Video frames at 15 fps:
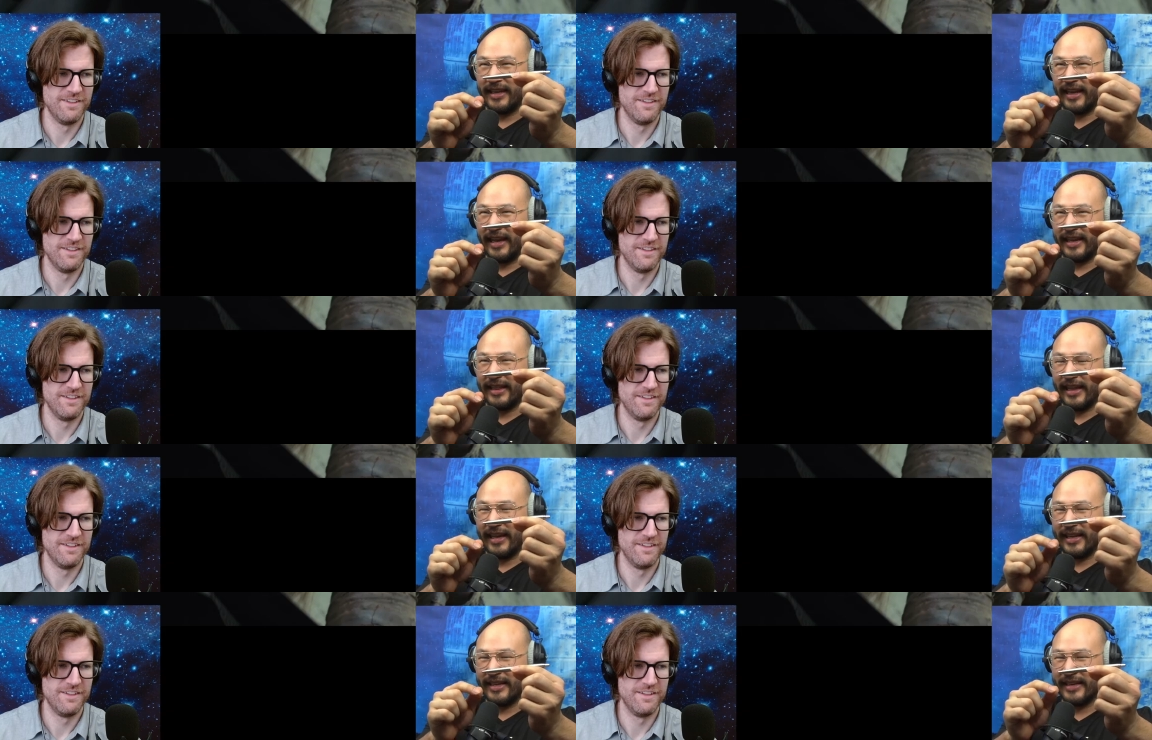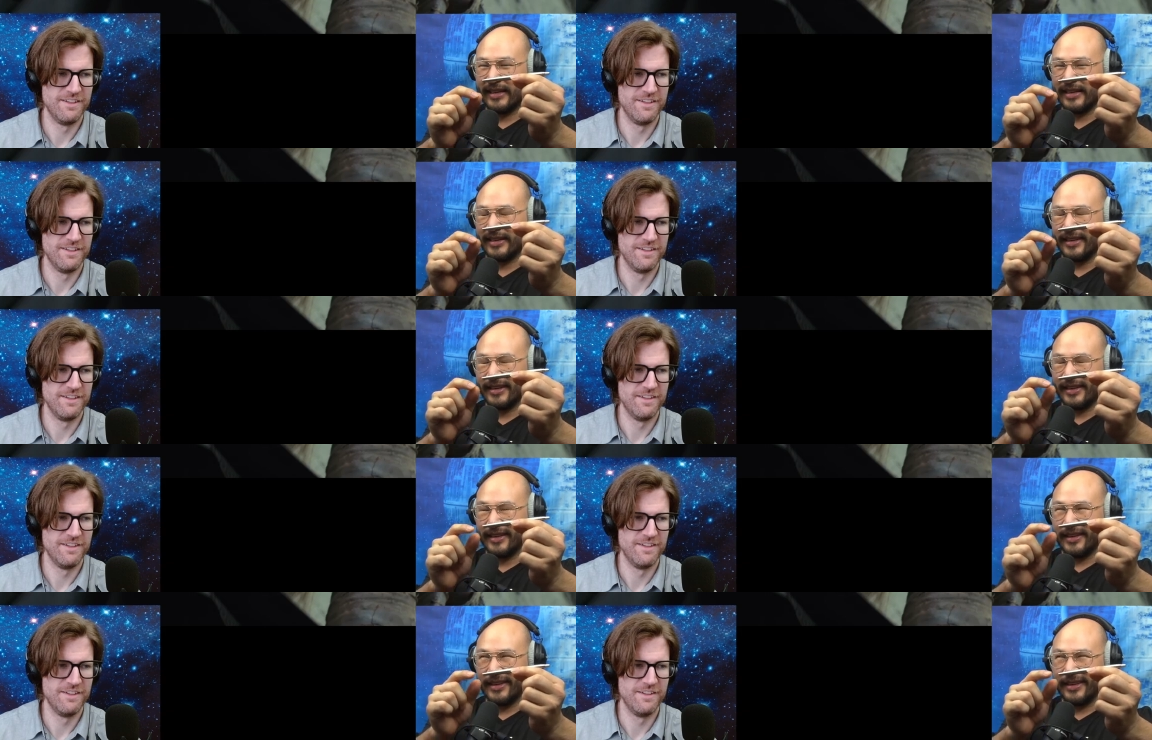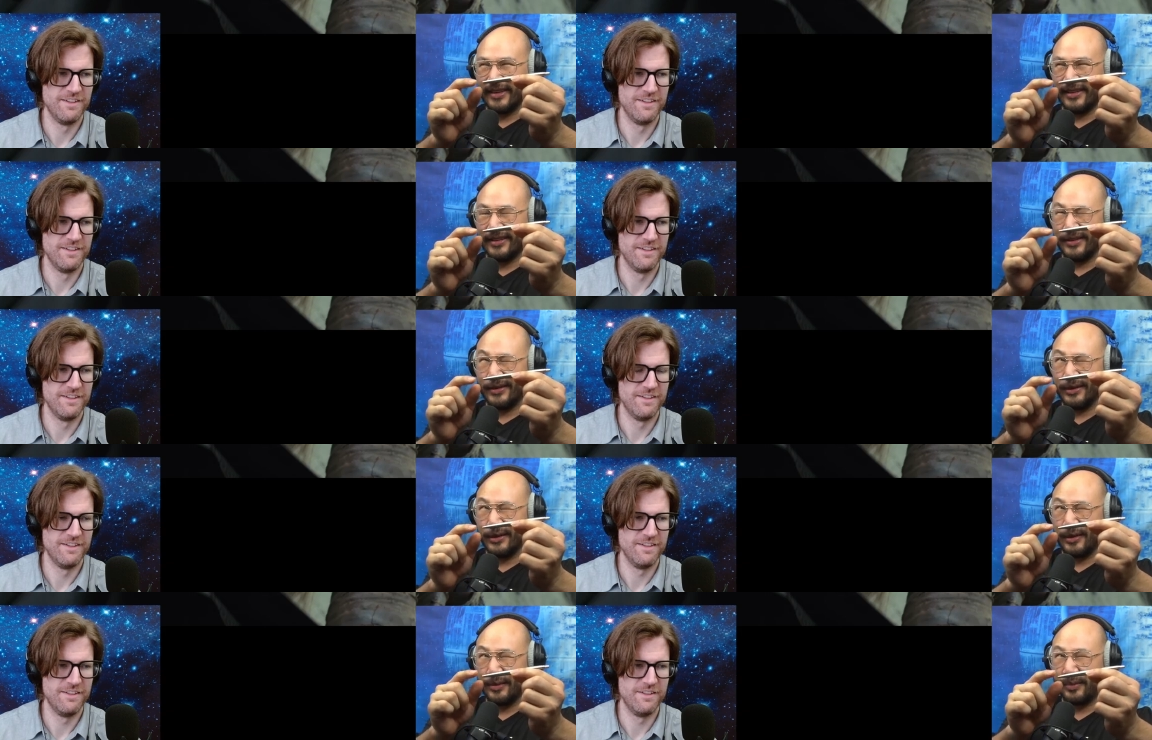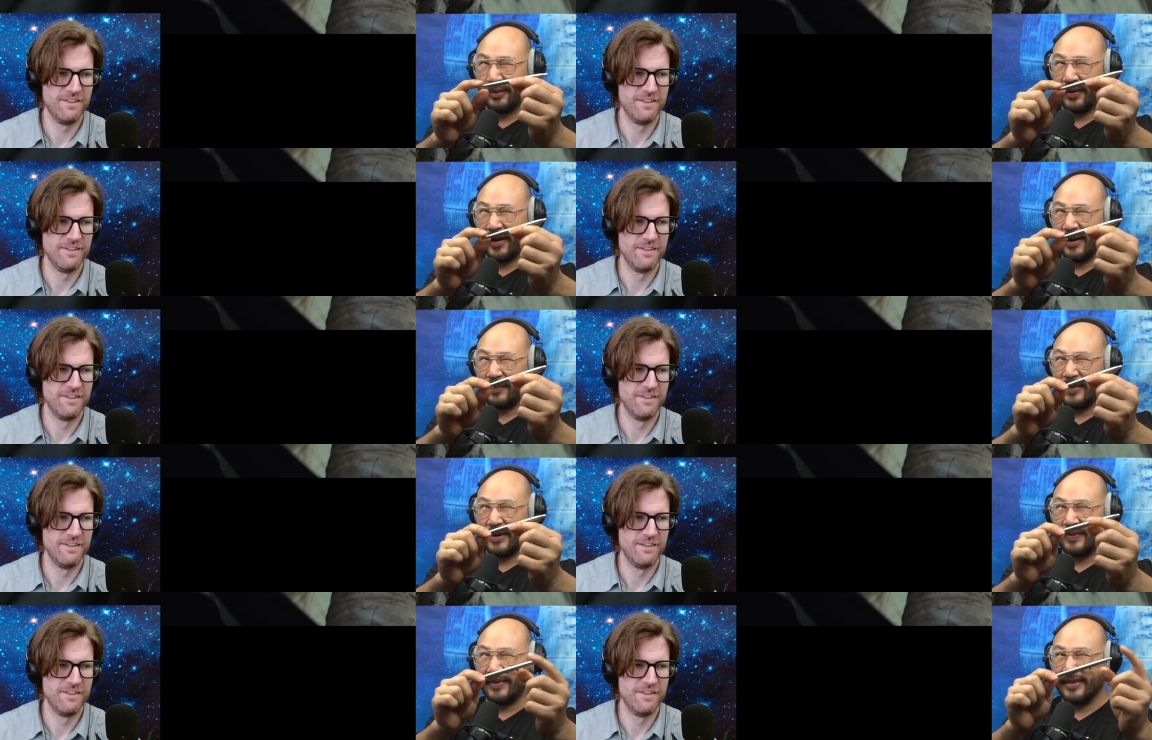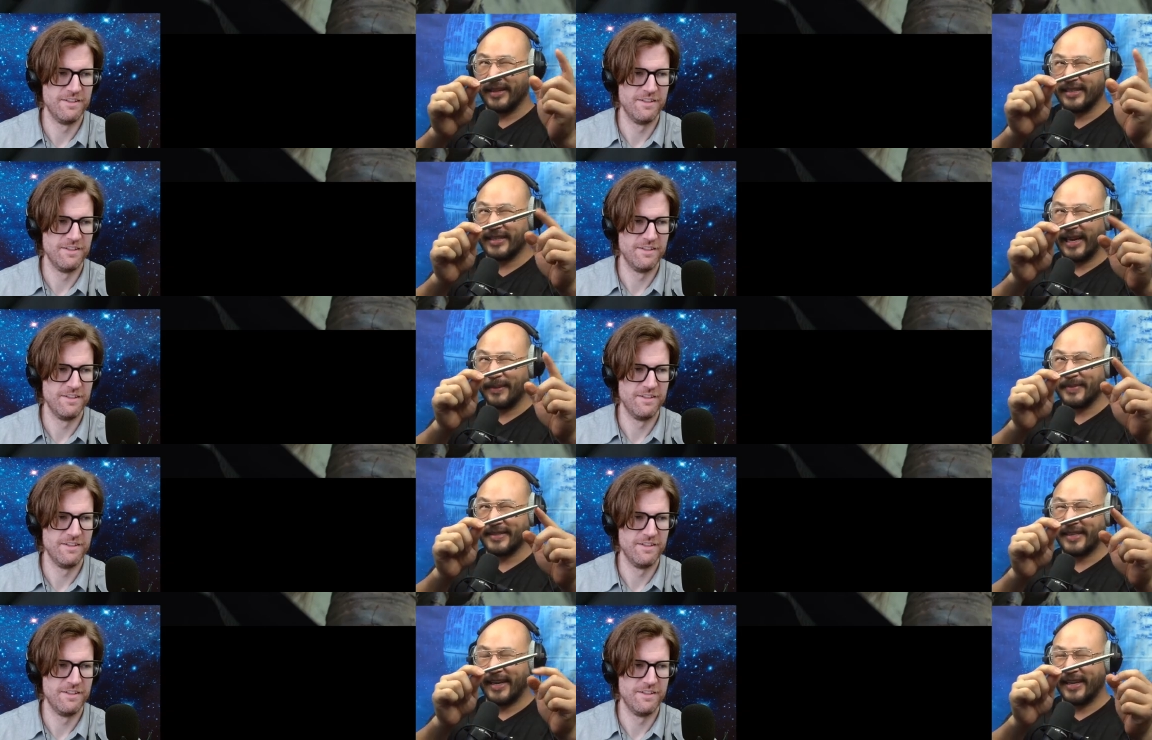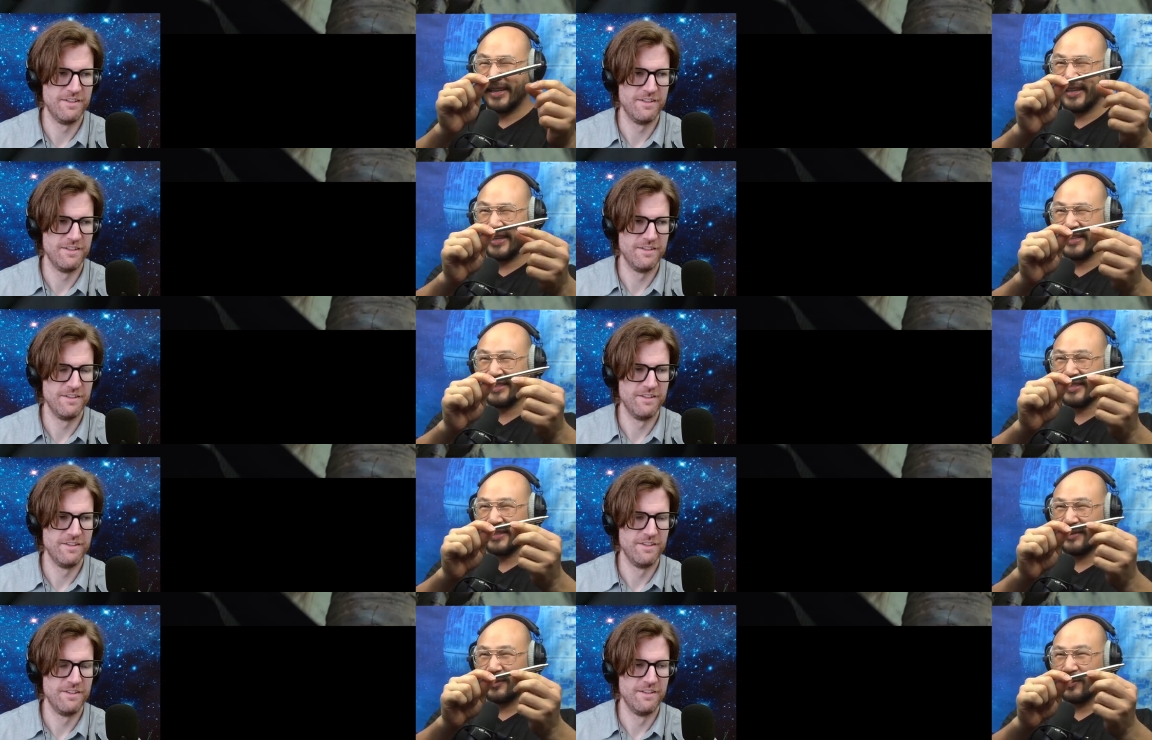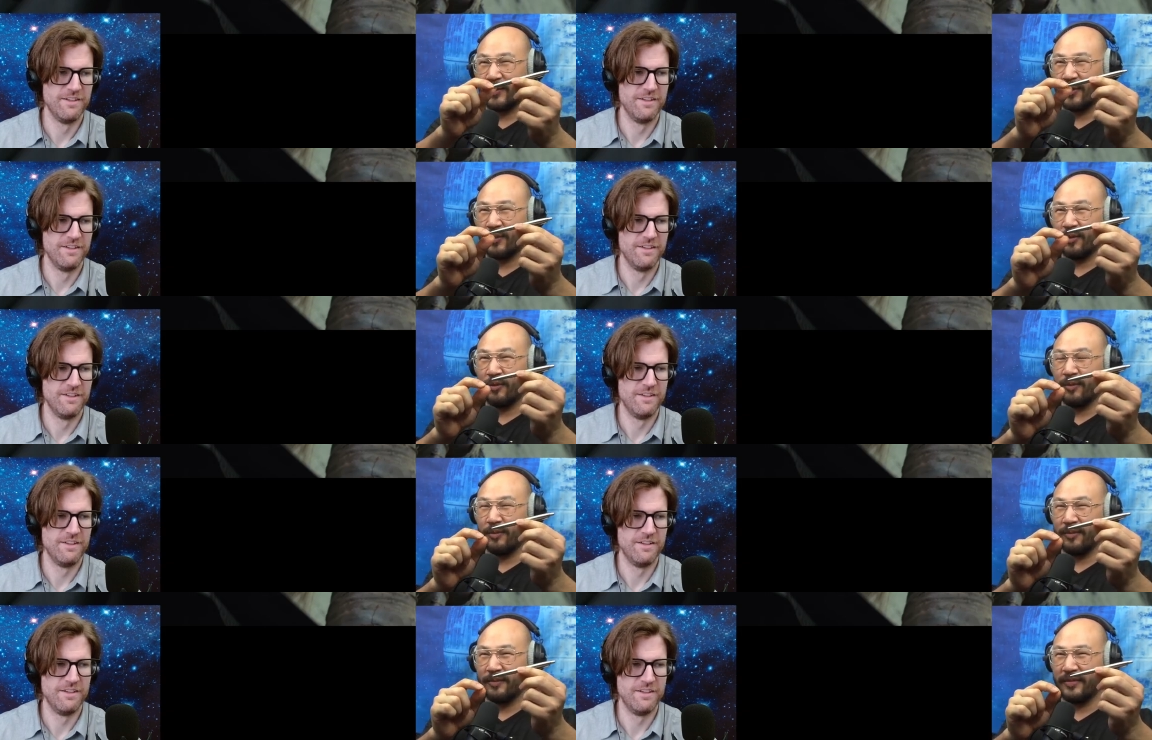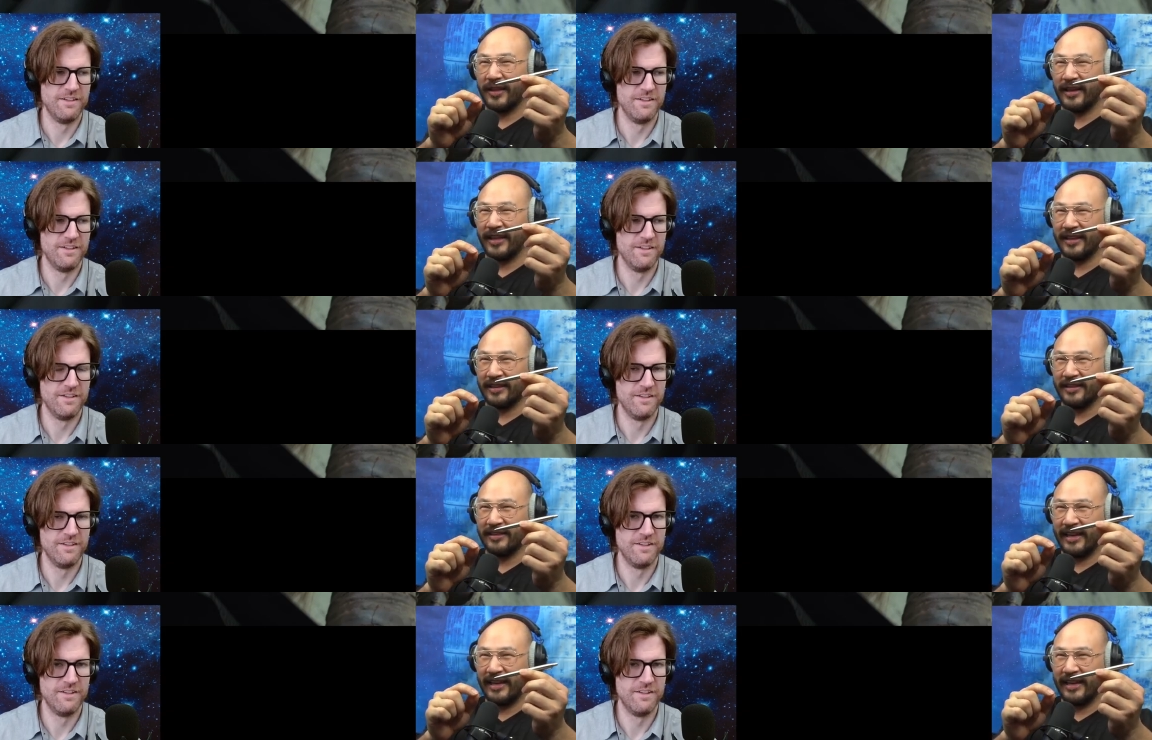Speaker 1: and then you prop up the top side against the the hill,